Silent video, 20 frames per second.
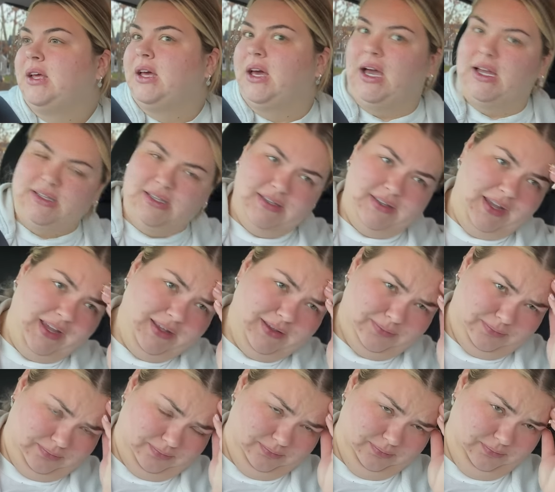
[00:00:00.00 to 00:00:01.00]
I did take
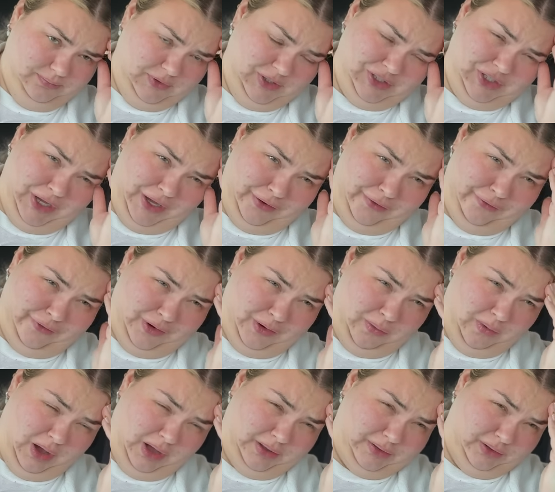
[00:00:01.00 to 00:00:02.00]
the dog for a
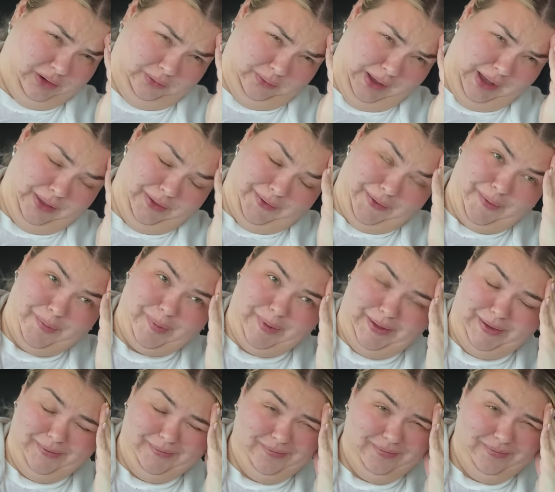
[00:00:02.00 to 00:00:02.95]
walk a little while ago, but